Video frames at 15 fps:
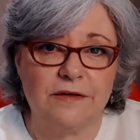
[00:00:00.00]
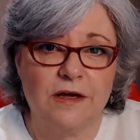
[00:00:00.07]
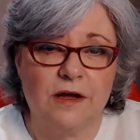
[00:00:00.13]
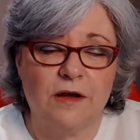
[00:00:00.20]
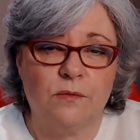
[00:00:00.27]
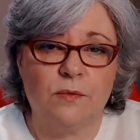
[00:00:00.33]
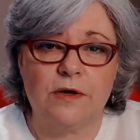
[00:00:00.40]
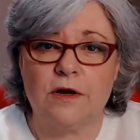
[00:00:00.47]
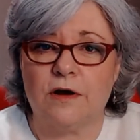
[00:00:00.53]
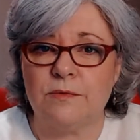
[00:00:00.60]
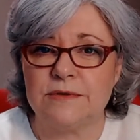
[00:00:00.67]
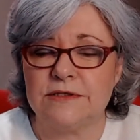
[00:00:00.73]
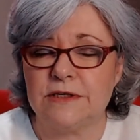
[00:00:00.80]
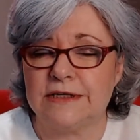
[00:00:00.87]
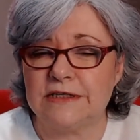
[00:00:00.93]
when I was
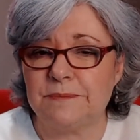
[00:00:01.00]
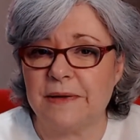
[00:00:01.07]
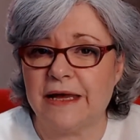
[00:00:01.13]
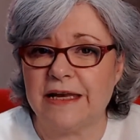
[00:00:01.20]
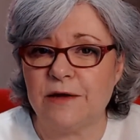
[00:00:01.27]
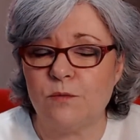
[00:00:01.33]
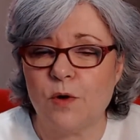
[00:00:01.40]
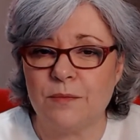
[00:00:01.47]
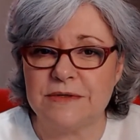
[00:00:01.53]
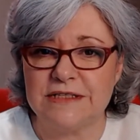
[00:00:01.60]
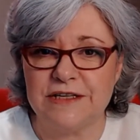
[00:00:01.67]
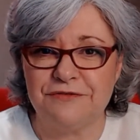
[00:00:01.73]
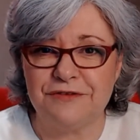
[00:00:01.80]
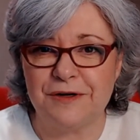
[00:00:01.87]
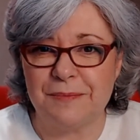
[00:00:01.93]
explaining what was
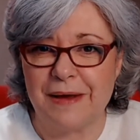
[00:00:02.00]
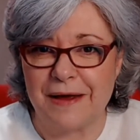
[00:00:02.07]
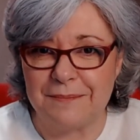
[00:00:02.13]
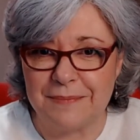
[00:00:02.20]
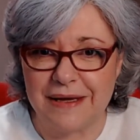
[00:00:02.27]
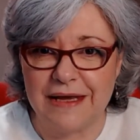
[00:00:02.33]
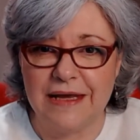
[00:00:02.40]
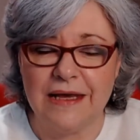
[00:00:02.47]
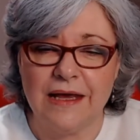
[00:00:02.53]
different about me